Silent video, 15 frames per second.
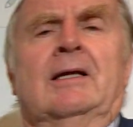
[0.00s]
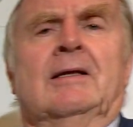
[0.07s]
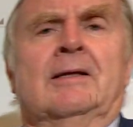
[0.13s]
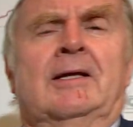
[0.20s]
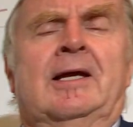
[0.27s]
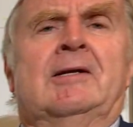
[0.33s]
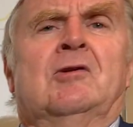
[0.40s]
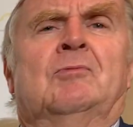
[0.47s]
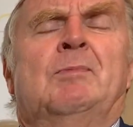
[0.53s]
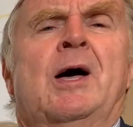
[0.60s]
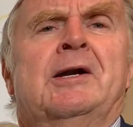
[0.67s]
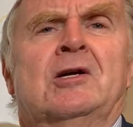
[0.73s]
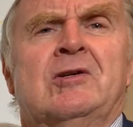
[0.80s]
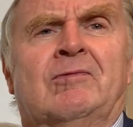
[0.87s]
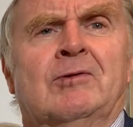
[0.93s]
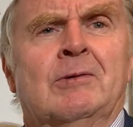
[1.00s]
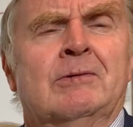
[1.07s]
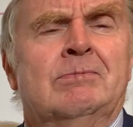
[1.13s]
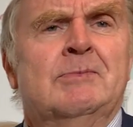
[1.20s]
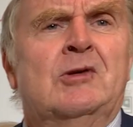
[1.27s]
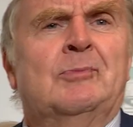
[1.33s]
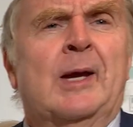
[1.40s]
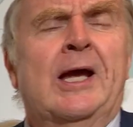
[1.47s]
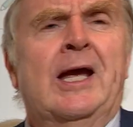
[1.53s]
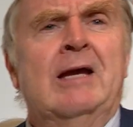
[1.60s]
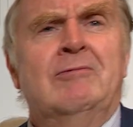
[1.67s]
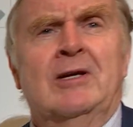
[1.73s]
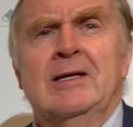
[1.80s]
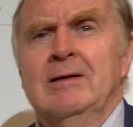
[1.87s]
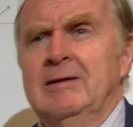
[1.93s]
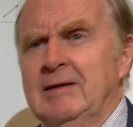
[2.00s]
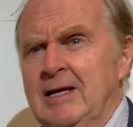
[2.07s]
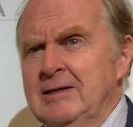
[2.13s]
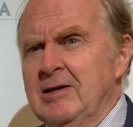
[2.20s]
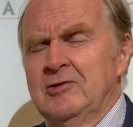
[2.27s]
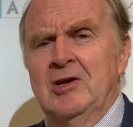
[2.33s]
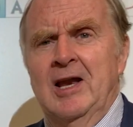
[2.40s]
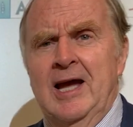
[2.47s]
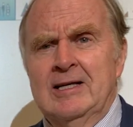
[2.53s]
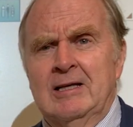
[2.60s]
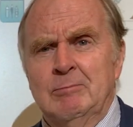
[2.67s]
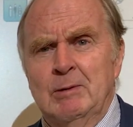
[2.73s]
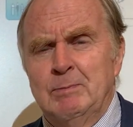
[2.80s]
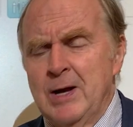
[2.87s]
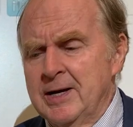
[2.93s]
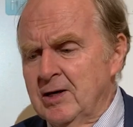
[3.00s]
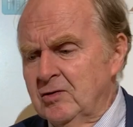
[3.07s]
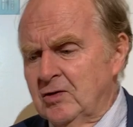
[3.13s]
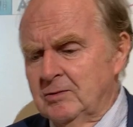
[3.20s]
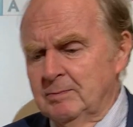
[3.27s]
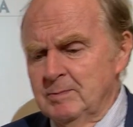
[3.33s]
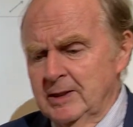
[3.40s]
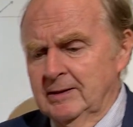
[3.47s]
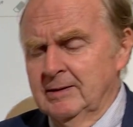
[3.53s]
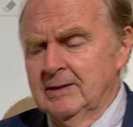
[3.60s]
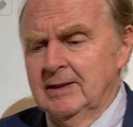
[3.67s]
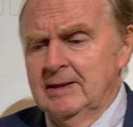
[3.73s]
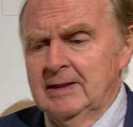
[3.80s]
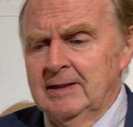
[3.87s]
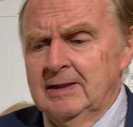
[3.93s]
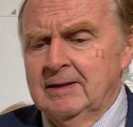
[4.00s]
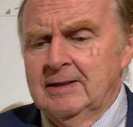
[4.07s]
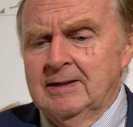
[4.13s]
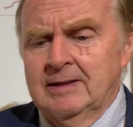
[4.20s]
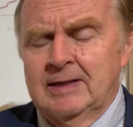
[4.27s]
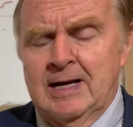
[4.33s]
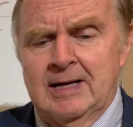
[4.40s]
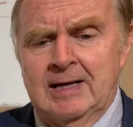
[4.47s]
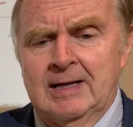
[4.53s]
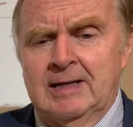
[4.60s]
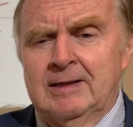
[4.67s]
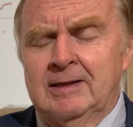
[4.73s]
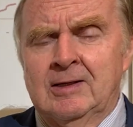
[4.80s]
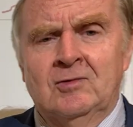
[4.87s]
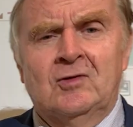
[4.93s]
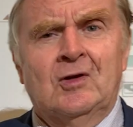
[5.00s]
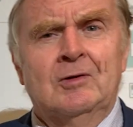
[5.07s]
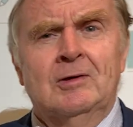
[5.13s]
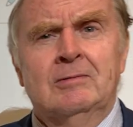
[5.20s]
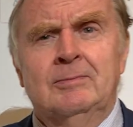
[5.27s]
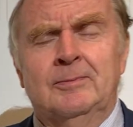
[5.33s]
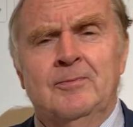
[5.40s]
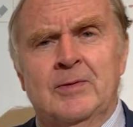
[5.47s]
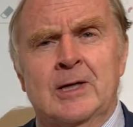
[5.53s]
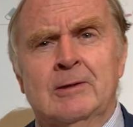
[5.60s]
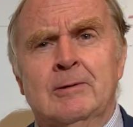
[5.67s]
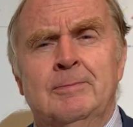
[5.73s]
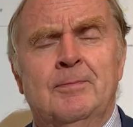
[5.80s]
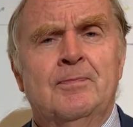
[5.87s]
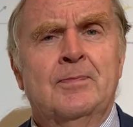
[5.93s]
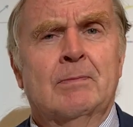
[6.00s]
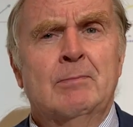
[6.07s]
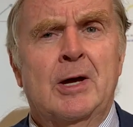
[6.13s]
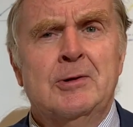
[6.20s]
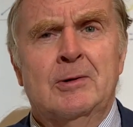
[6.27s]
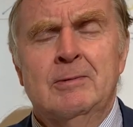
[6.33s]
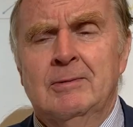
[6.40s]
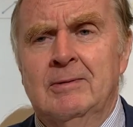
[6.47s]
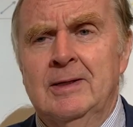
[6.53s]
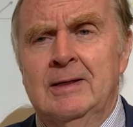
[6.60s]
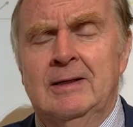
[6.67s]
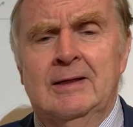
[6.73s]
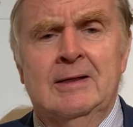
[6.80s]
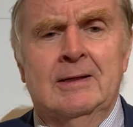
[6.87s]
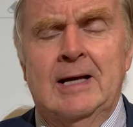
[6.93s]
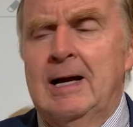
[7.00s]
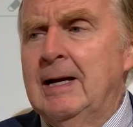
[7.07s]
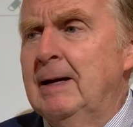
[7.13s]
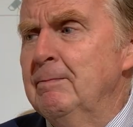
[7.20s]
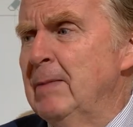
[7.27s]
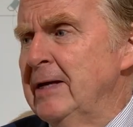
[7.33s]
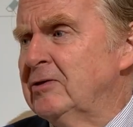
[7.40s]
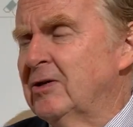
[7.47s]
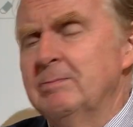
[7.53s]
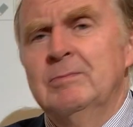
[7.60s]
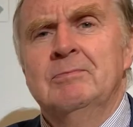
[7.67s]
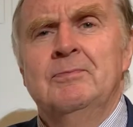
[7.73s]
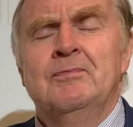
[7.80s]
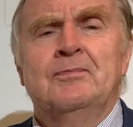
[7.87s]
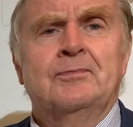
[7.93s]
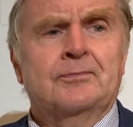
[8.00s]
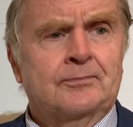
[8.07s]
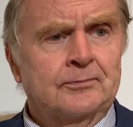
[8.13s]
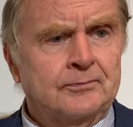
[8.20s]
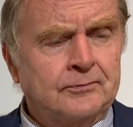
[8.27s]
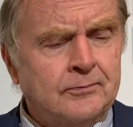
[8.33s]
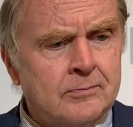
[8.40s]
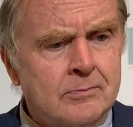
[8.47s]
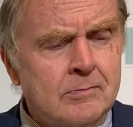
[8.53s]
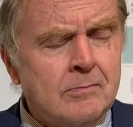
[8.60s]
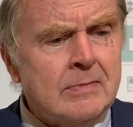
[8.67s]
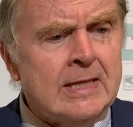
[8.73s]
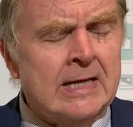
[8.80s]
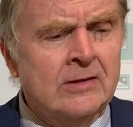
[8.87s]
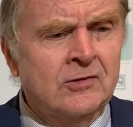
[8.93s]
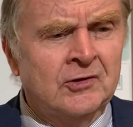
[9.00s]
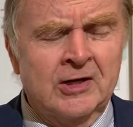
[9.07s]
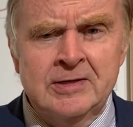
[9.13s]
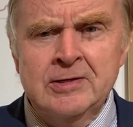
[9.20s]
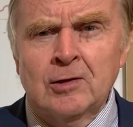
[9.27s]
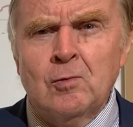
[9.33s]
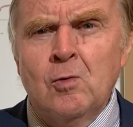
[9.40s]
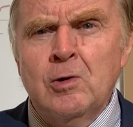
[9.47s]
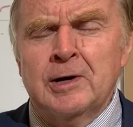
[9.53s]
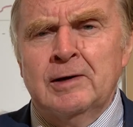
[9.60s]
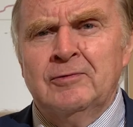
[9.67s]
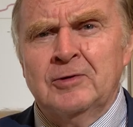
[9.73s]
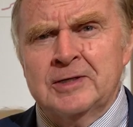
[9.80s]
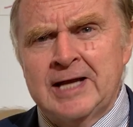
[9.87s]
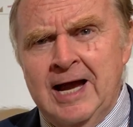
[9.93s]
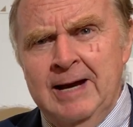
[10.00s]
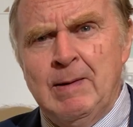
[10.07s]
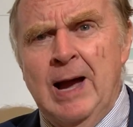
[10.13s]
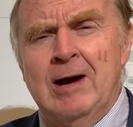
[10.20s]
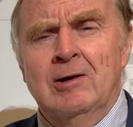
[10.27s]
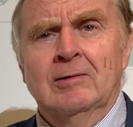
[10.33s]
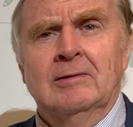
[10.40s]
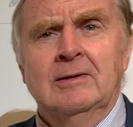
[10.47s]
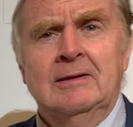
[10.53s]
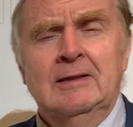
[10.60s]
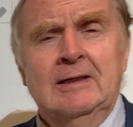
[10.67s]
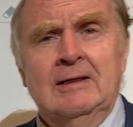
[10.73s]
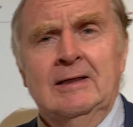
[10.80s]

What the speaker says: Kid is punished for misbehaving, and kid doesn't like to be punished, and so mother makes him sit in the corner for time out.